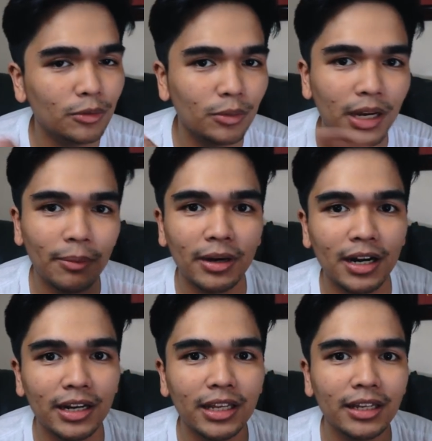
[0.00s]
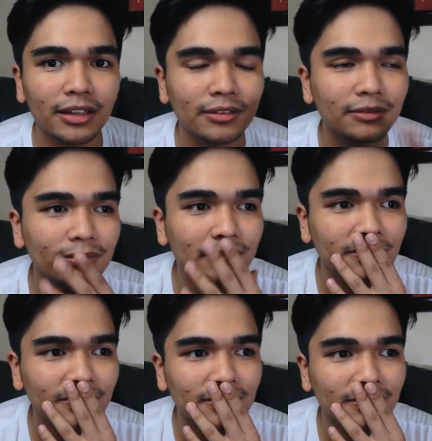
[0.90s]
Wala pang running.
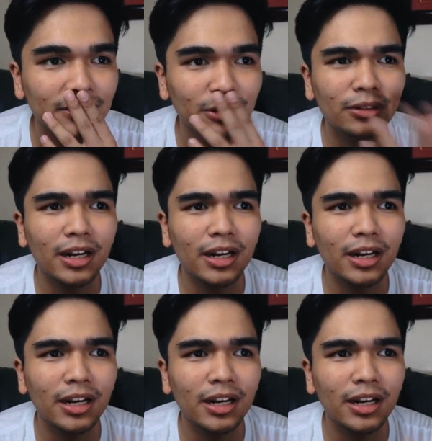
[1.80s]
Yung